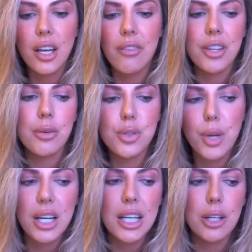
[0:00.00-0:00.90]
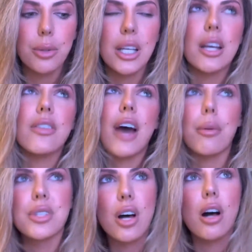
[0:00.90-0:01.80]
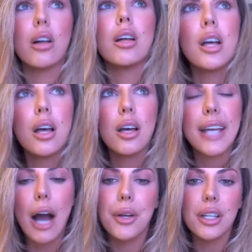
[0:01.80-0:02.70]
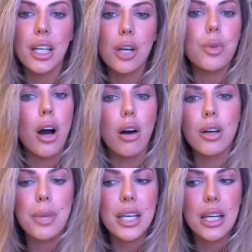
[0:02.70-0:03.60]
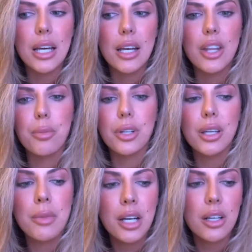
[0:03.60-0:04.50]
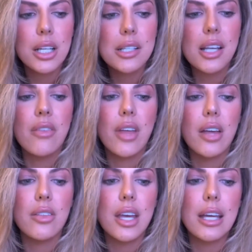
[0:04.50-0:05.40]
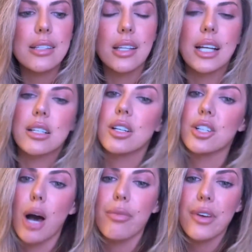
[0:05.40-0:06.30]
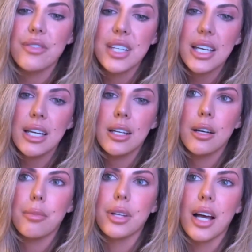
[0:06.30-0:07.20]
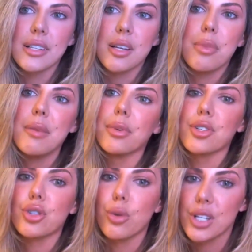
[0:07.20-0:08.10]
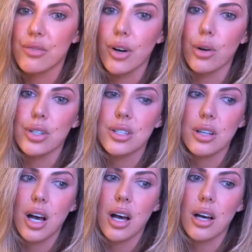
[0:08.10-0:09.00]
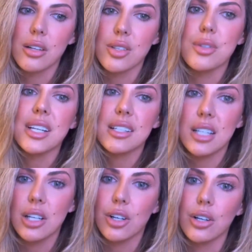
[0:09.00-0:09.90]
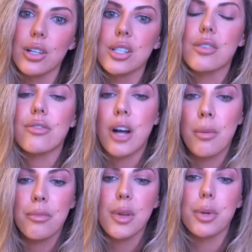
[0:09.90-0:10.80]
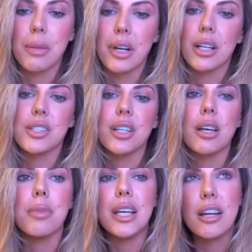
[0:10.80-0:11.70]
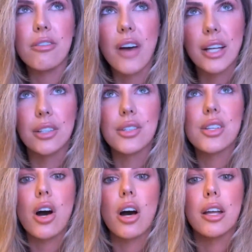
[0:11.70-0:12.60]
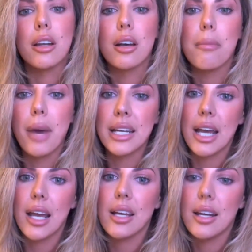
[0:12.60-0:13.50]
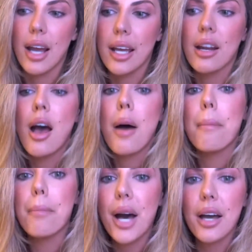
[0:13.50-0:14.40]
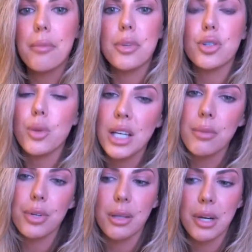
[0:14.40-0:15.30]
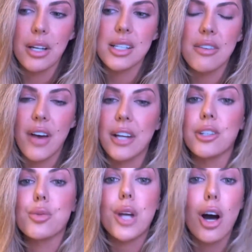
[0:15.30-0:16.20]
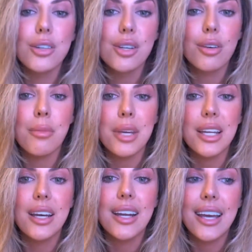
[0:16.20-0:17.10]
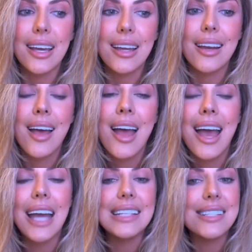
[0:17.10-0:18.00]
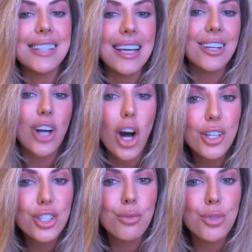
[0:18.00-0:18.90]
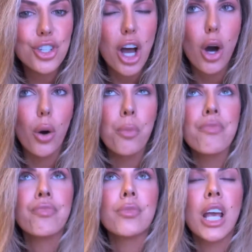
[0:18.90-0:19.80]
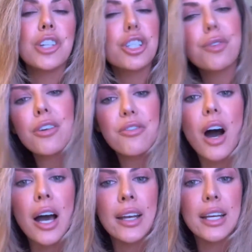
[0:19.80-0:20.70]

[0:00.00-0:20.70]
Everything was weighted equally. That was all calculated. We all competed in the preliminaries, and then they selected a top 15 plus a people's choice vote. So 16 girls from the preliminaries to compete in finals on Monday night. But between preliminaries and finals, we also competed in a state costume show just for fun.